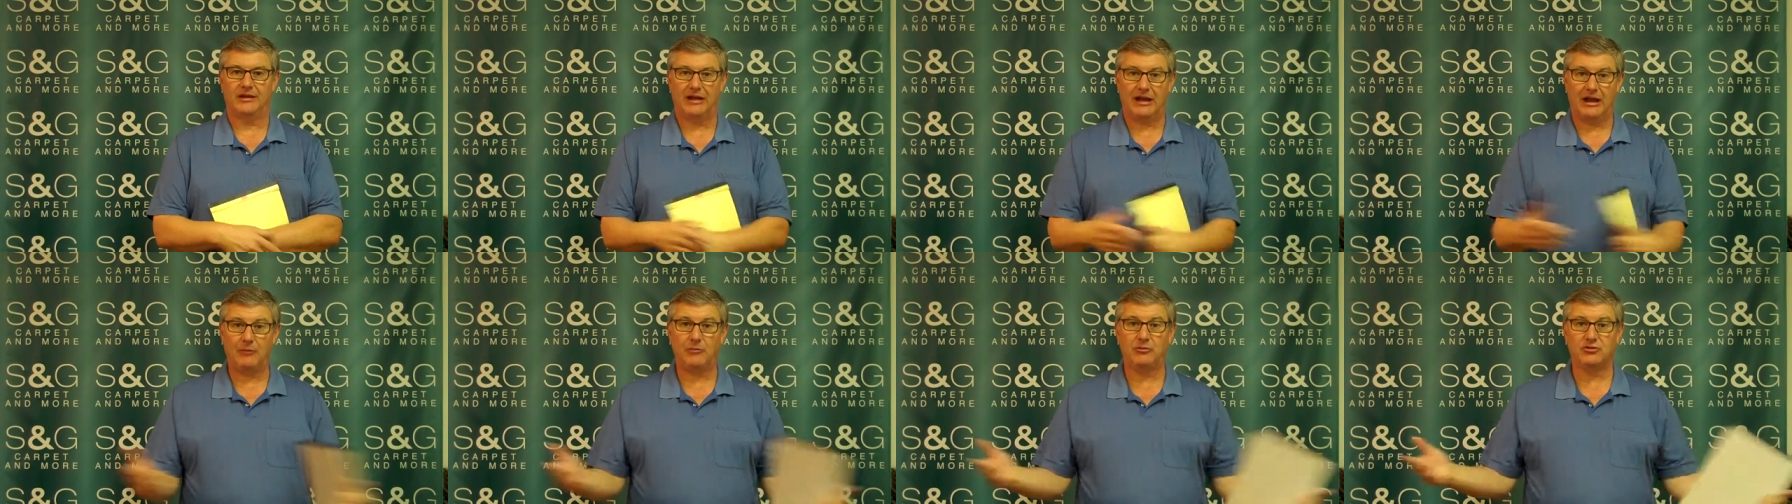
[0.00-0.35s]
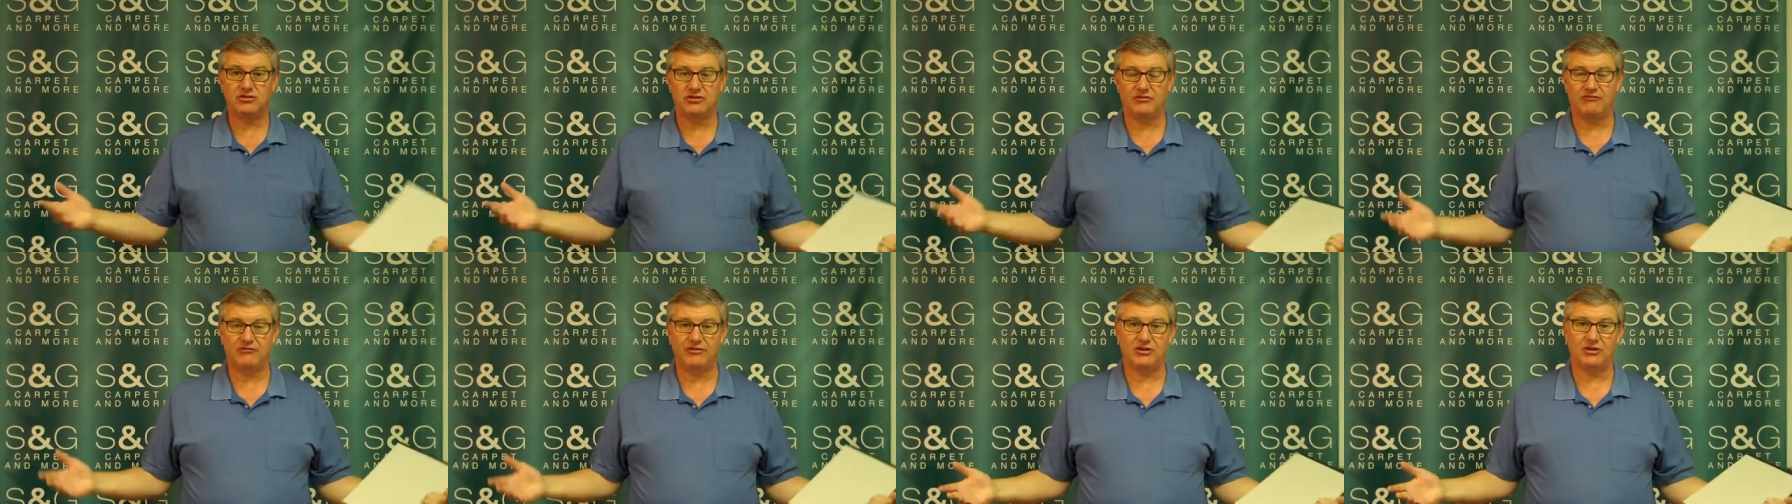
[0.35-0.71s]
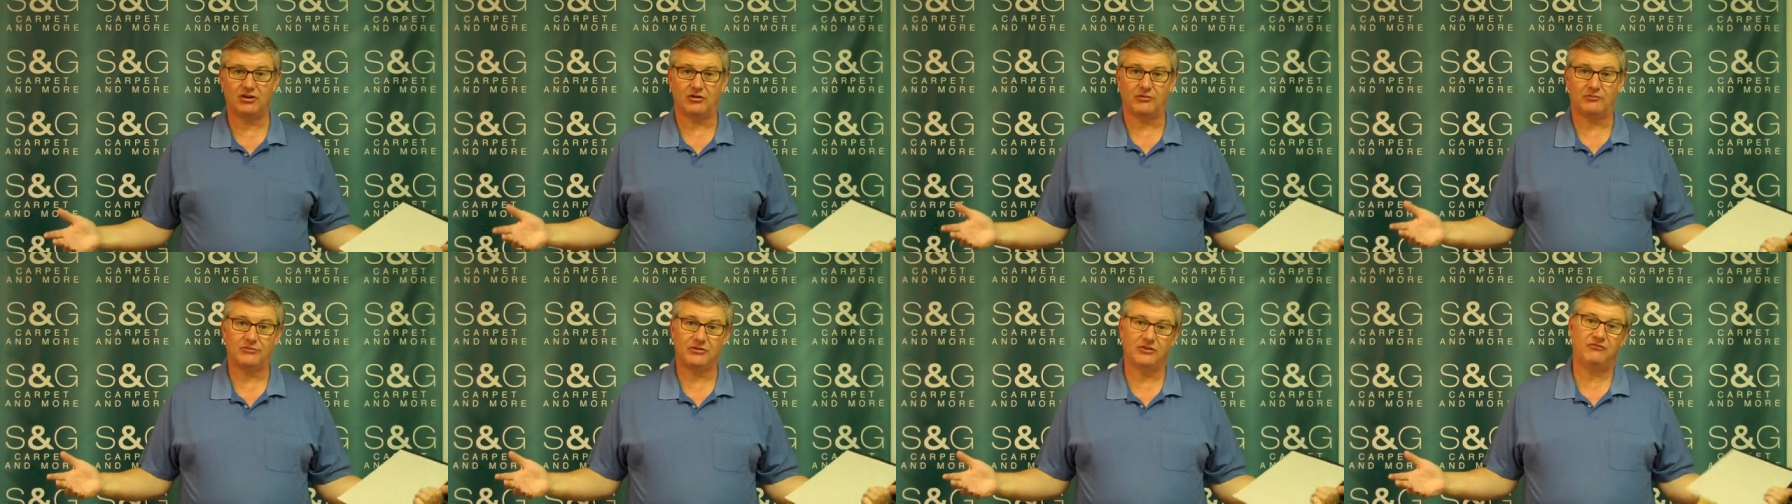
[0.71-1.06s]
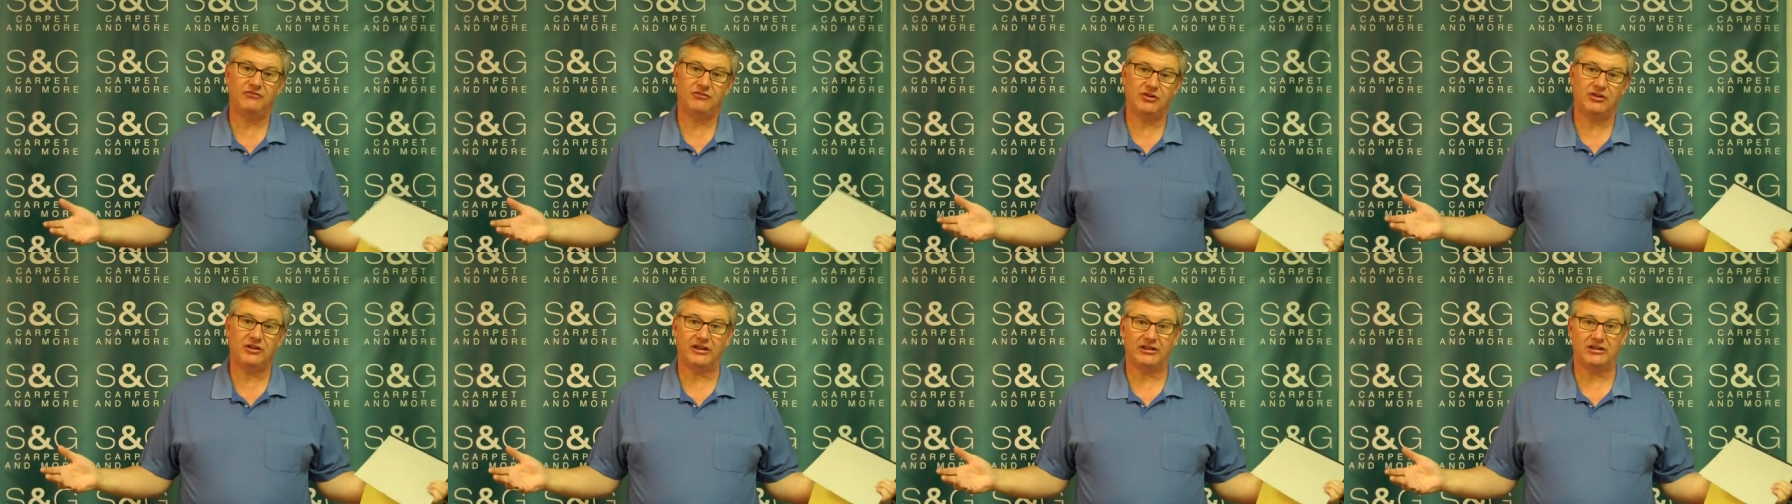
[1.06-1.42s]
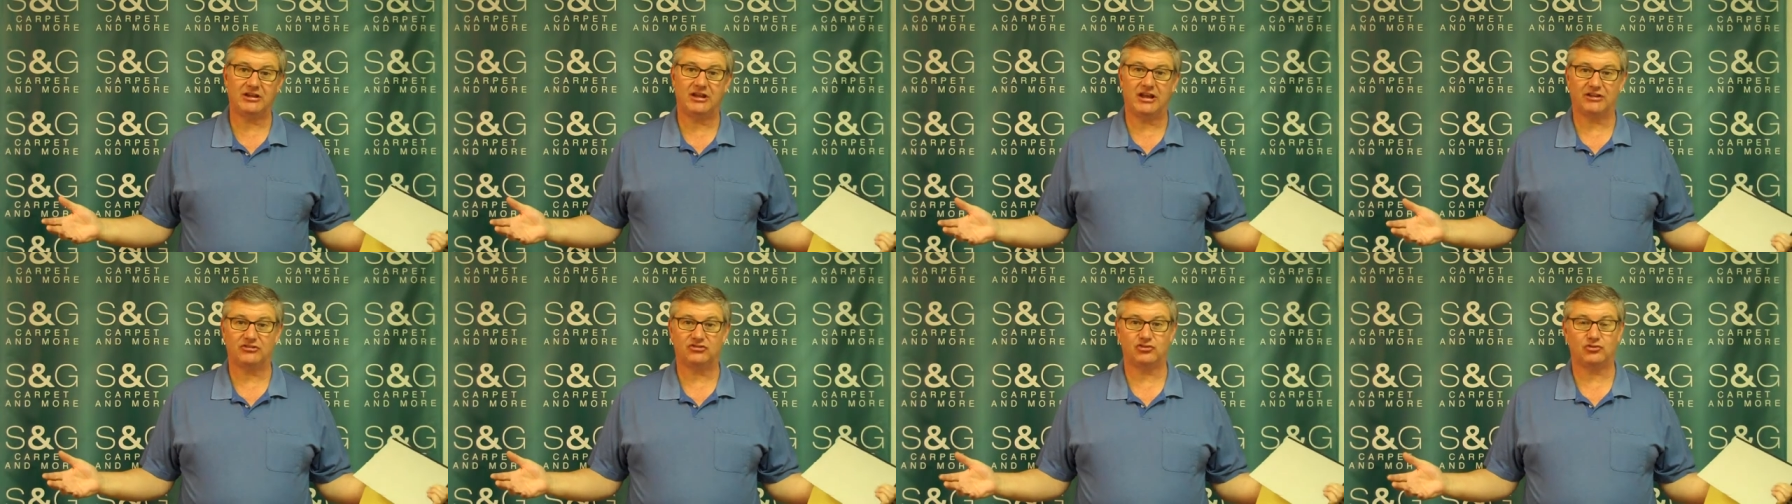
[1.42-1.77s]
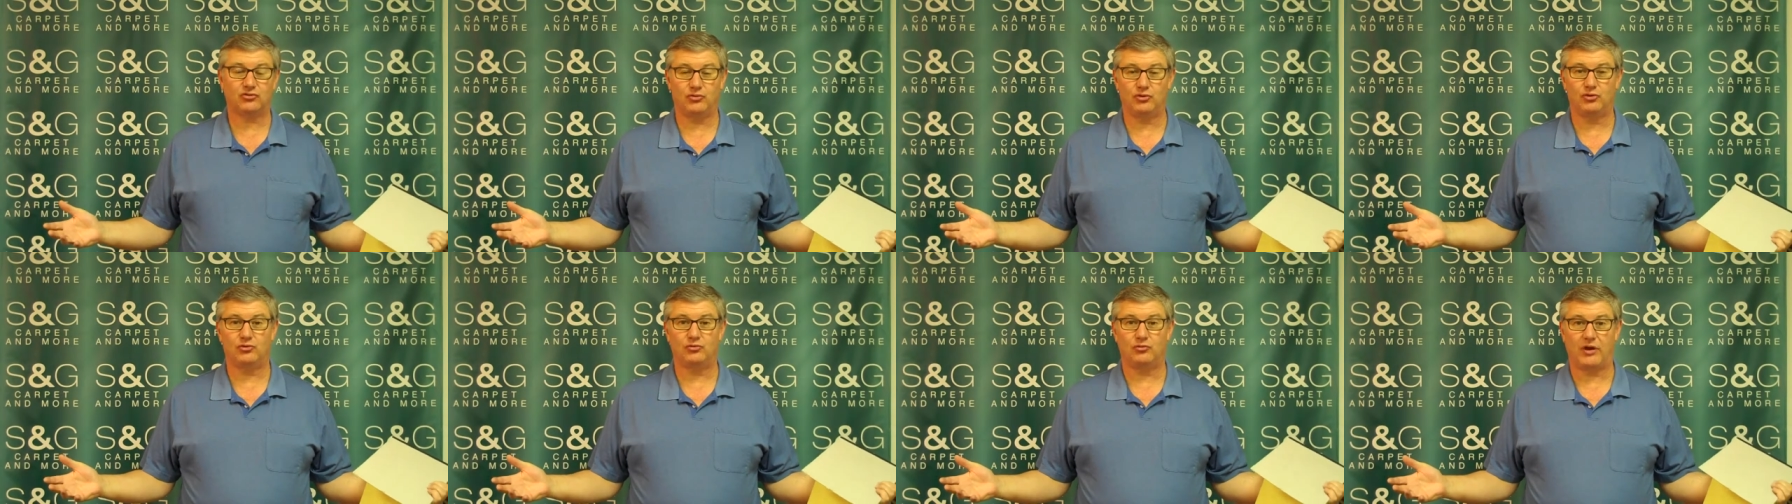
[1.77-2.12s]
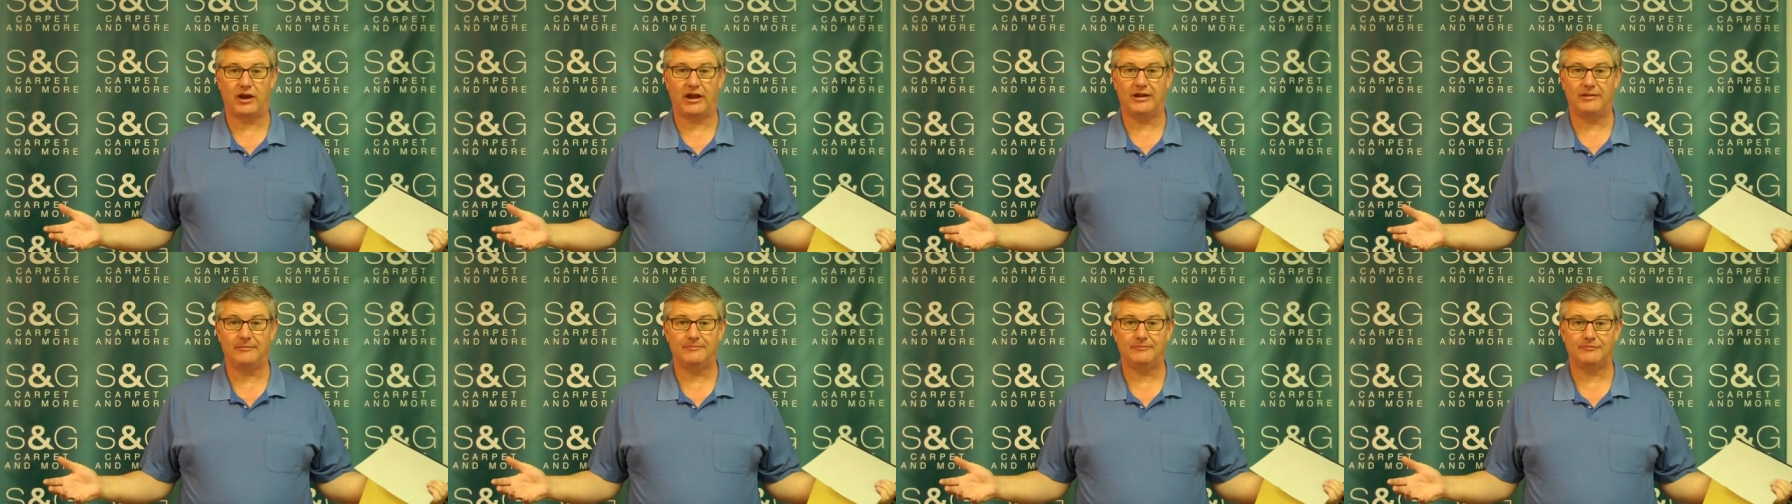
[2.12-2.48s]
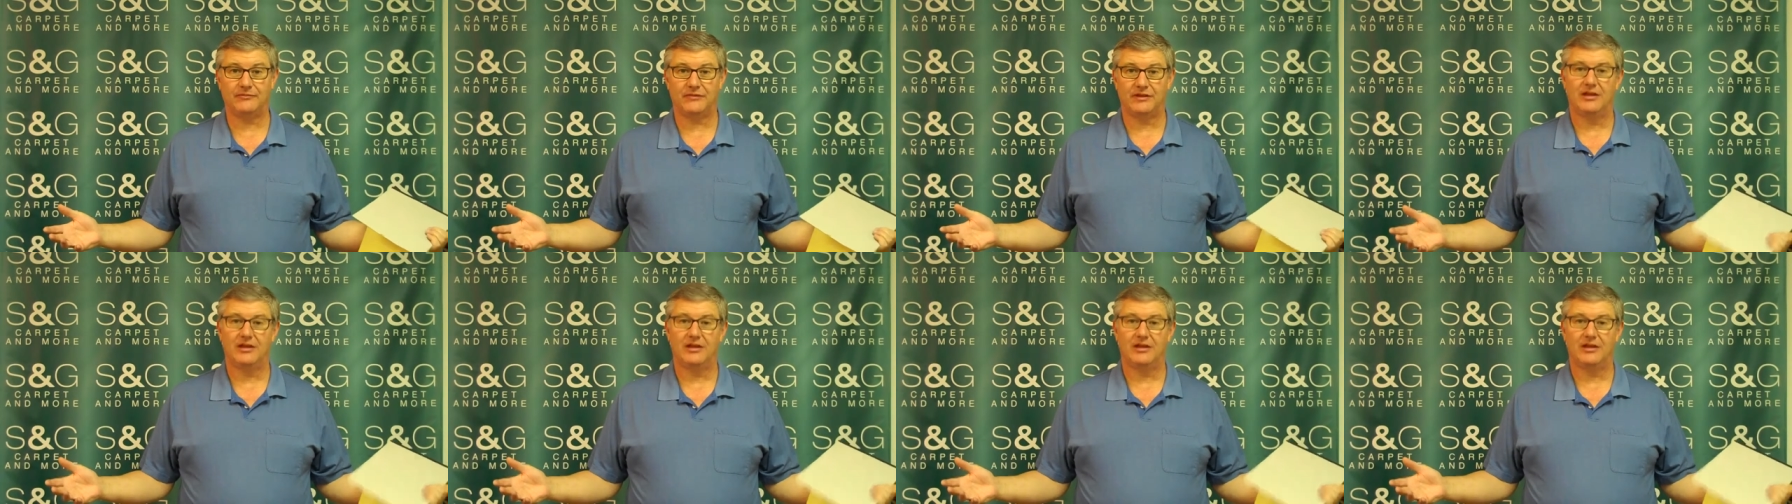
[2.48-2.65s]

How would you feel? You'd feel like you got screwed, right?